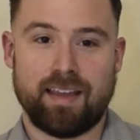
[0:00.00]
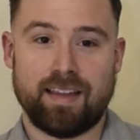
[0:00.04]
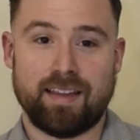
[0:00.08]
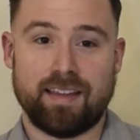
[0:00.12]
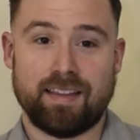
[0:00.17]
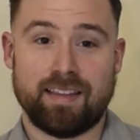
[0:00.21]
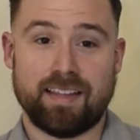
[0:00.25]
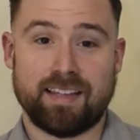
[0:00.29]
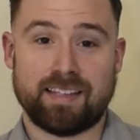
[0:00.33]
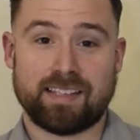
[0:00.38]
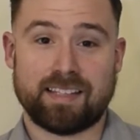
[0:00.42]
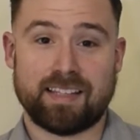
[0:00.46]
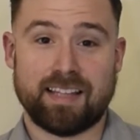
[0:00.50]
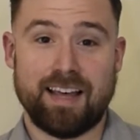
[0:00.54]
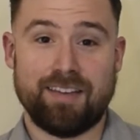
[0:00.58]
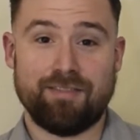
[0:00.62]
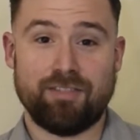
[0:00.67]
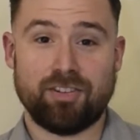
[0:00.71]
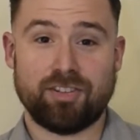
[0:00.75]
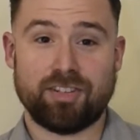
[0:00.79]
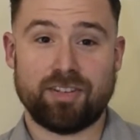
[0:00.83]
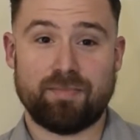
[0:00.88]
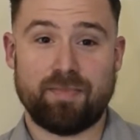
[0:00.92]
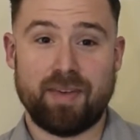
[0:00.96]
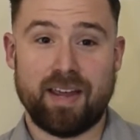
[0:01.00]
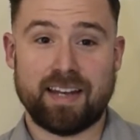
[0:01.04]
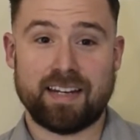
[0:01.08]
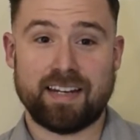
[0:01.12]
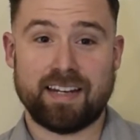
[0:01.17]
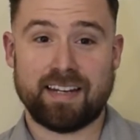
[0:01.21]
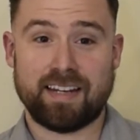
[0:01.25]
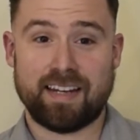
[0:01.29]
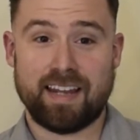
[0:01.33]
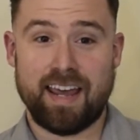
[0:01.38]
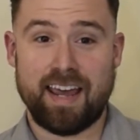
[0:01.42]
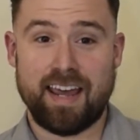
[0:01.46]
This
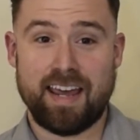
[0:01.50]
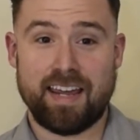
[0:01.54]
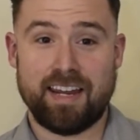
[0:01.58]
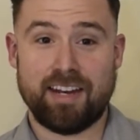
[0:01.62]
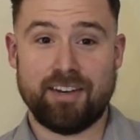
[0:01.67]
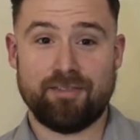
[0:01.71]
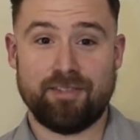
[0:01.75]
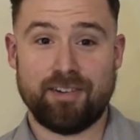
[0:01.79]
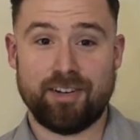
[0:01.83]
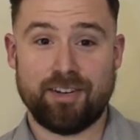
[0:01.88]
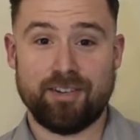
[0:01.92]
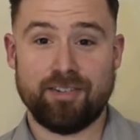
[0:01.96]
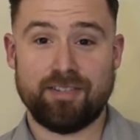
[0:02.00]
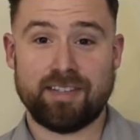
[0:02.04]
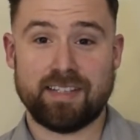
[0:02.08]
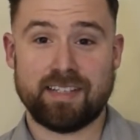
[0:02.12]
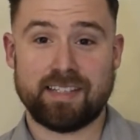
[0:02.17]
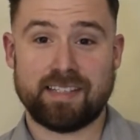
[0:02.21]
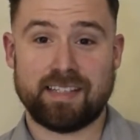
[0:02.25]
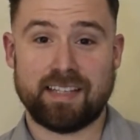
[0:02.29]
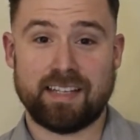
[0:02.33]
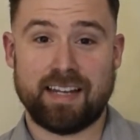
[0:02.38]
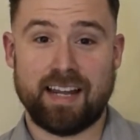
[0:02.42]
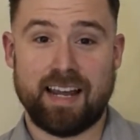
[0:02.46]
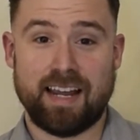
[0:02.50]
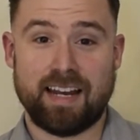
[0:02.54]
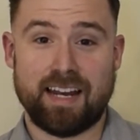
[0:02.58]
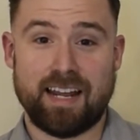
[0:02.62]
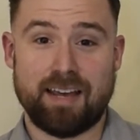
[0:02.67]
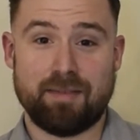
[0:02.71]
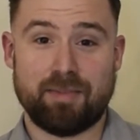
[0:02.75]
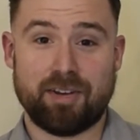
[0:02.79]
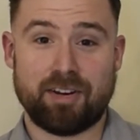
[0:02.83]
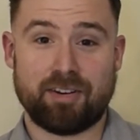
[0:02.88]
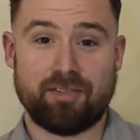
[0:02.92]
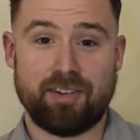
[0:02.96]
level-dependent gain reduces the
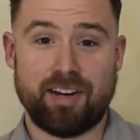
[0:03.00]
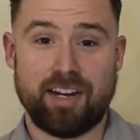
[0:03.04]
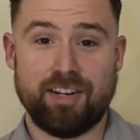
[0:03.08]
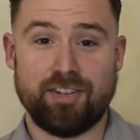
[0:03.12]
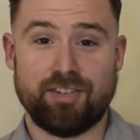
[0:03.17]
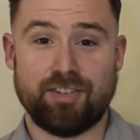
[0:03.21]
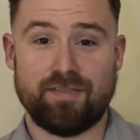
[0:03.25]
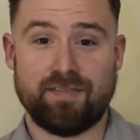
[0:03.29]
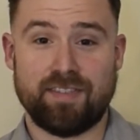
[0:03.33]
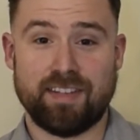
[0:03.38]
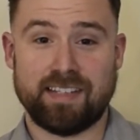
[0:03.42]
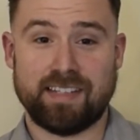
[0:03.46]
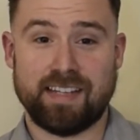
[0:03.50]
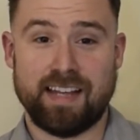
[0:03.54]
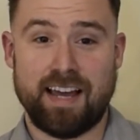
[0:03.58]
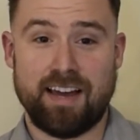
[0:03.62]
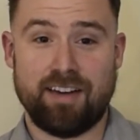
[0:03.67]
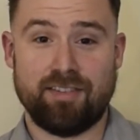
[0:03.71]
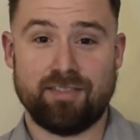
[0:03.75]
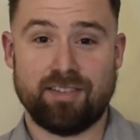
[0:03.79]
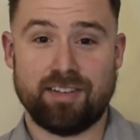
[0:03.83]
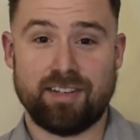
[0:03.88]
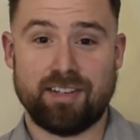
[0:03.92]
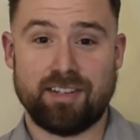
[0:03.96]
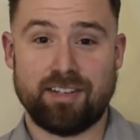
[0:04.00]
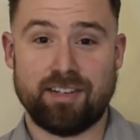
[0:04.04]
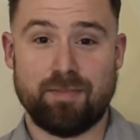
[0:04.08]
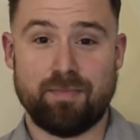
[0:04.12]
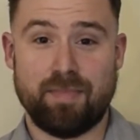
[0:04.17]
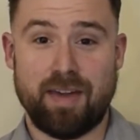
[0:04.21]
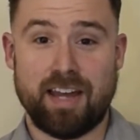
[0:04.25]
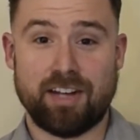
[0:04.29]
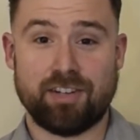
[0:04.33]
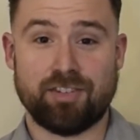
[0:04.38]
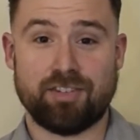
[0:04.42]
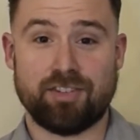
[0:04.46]
dynamic range of the sound to
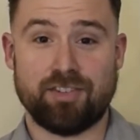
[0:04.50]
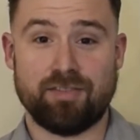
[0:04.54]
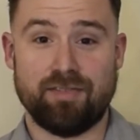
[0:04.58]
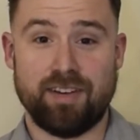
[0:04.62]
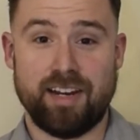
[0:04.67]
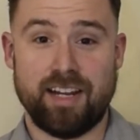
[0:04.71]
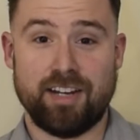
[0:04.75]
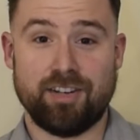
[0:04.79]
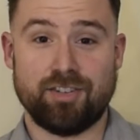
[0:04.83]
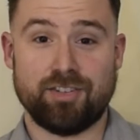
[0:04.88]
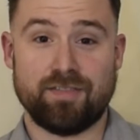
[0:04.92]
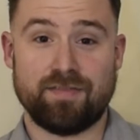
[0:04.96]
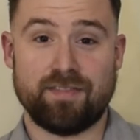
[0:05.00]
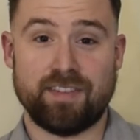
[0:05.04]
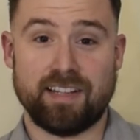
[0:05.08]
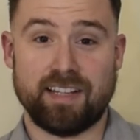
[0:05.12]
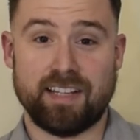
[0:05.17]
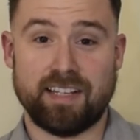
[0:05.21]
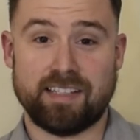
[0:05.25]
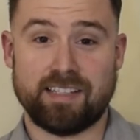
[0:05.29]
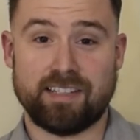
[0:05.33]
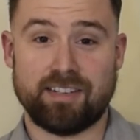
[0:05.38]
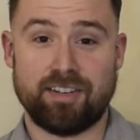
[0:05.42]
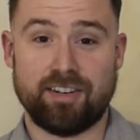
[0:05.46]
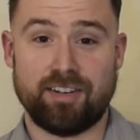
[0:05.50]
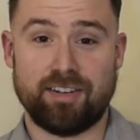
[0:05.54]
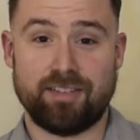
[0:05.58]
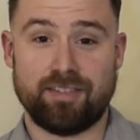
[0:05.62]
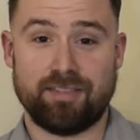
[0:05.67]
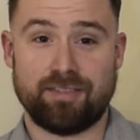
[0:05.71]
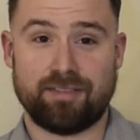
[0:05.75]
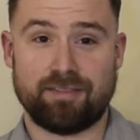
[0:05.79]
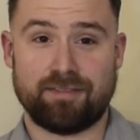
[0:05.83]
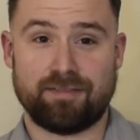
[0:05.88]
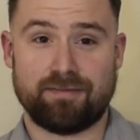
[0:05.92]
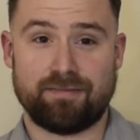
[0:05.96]
match the range of the listener.
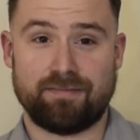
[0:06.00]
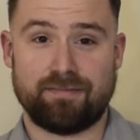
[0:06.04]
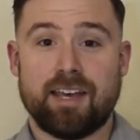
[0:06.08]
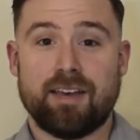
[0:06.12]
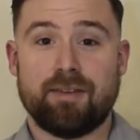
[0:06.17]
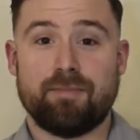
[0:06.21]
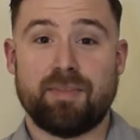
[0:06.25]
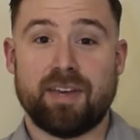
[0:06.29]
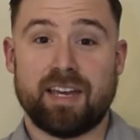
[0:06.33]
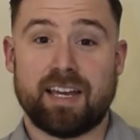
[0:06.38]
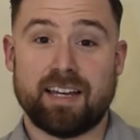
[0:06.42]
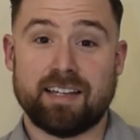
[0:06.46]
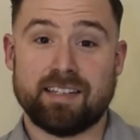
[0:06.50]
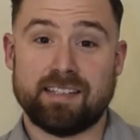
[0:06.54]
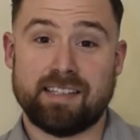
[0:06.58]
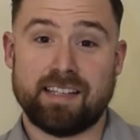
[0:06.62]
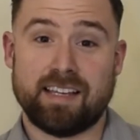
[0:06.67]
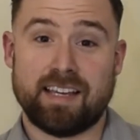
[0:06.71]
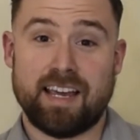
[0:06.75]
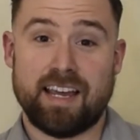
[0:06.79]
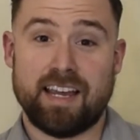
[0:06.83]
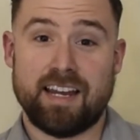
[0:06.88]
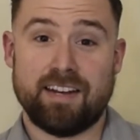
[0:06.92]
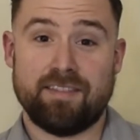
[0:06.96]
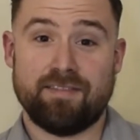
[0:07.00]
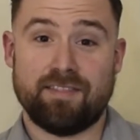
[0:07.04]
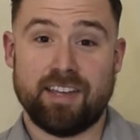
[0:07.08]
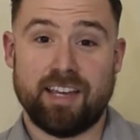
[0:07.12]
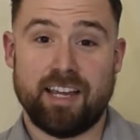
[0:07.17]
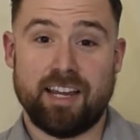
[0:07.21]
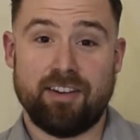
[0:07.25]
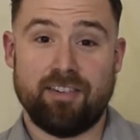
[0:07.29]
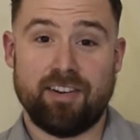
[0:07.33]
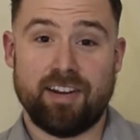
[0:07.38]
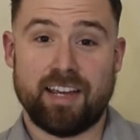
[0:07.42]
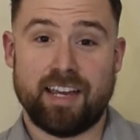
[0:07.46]
Because the gain of the
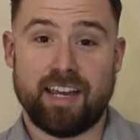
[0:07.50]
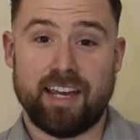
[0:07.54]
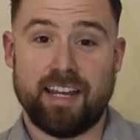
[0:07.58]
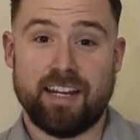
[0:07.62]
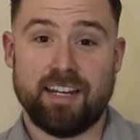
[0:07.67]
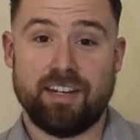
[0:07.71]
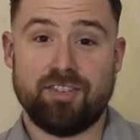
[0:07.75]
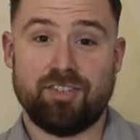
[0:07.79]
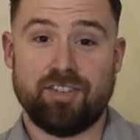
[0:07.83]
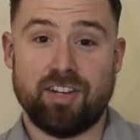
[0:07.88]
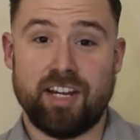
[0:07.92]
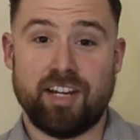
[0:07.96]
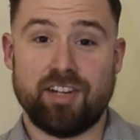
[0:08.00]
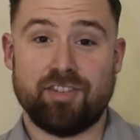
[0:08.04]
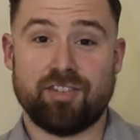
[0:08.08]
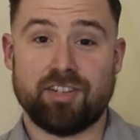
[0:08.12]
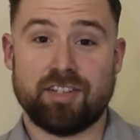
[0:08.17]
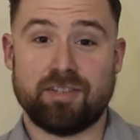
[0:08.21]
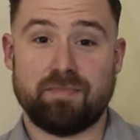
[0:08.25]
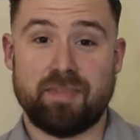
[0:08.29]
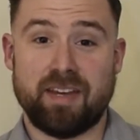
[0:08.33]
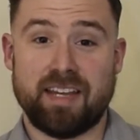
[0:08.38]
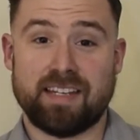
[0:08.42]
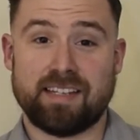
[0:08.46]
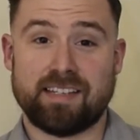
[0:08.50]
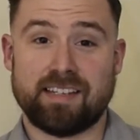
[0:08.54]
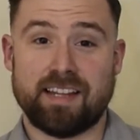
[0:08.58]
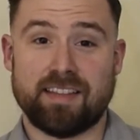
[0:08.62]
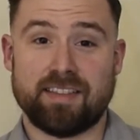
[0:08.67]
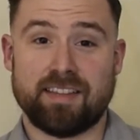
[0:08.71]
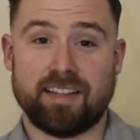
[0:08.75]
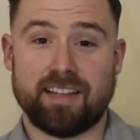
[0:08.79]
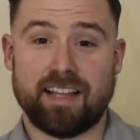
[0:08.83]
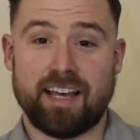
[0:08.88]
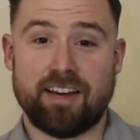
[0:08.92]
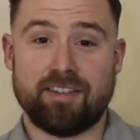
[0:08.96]
hearing aid changes based on
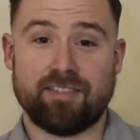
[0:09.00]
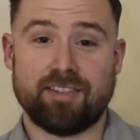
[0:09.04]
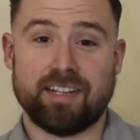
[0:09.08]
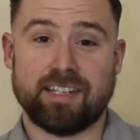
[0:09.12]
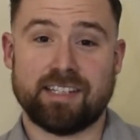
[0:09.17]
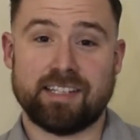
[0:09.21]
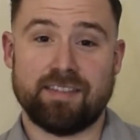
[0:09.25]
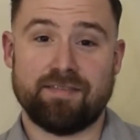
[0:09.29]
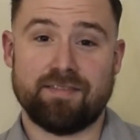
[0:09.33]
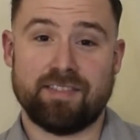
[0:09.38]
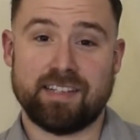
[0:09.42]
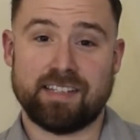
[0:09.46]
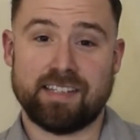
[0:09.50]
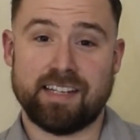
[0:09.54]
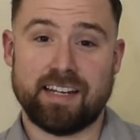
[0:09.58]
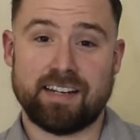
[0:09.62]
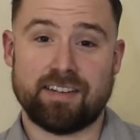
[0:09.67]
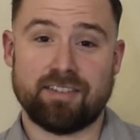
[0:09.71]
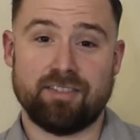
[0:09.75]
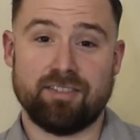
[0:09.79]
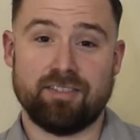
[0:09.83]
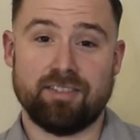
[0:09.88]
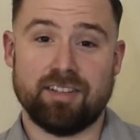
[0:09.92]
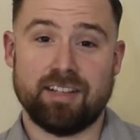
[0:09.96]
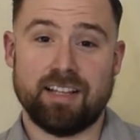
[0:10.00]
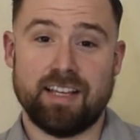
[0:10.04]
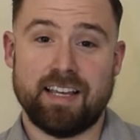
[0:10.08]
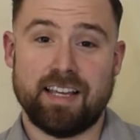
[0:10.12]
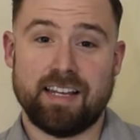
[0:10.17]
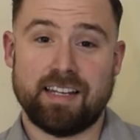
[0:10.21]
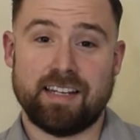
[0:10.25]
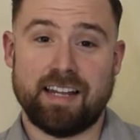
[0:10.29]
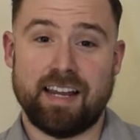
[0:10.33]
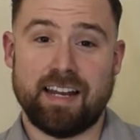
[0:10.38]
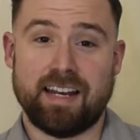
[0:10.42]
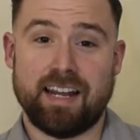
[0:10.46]
the loudness of the signal,
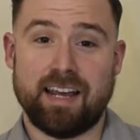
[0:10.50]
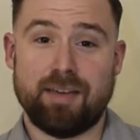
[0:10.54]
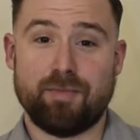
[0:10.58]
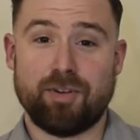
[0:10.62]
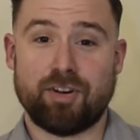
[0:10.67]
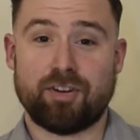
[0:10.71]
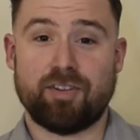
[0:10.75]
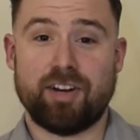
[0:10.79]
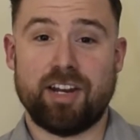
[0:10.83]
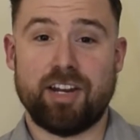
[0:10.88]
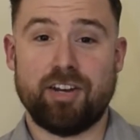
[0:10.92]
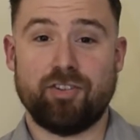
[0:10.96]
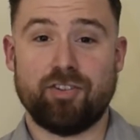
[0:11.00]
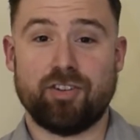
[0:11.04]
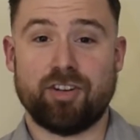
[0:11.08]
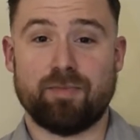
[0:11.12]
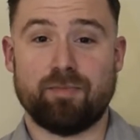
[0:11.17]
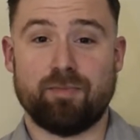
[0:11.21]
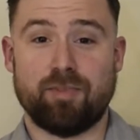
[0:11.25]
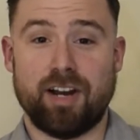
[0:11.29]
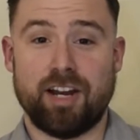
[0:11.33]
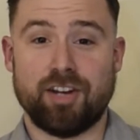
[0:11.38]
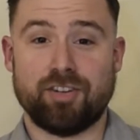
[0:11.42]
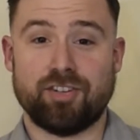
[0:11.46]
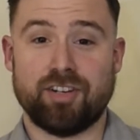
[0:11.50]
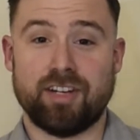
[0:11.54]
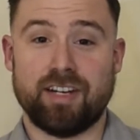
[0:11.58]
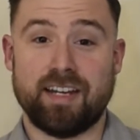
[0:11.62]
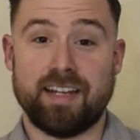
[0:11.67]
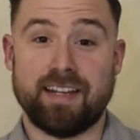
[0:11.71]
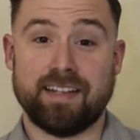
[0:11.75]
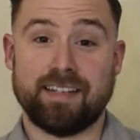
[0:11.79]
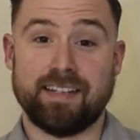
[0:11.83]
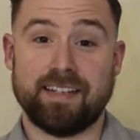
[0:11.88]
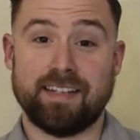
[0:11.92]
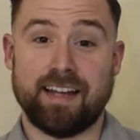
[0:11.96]
dynamic range compression
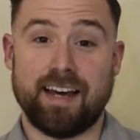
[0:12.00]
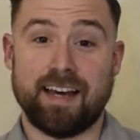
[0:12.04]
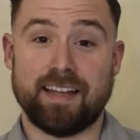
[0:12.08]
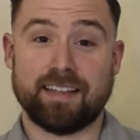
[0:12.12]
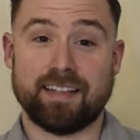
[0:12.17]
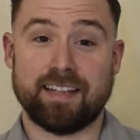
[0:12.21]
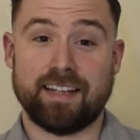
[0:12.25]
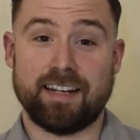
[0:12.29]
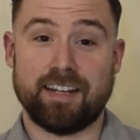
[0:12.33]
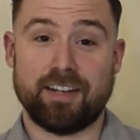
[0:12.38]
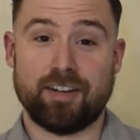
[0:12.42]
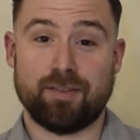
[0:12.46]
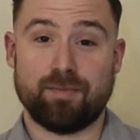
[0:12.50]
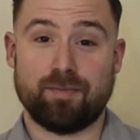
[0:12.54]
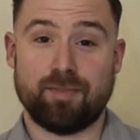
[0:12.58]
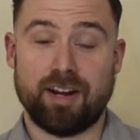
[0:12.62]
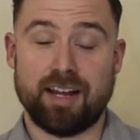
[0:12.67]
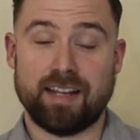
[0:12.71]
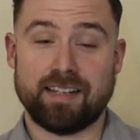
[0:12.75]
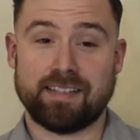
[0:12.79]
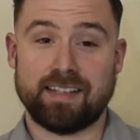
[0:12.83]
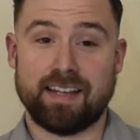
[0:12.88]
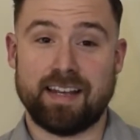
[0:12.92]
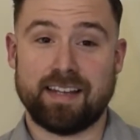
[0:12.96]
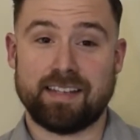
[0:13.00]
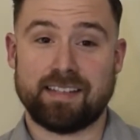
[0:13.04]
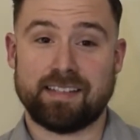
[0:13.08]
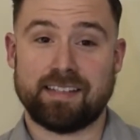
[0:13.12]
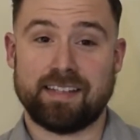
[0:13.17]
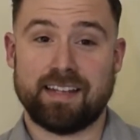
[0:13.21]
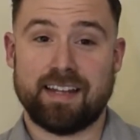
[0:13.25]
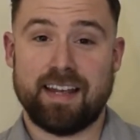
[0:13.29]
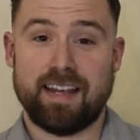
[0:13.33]
is a nonlinear process.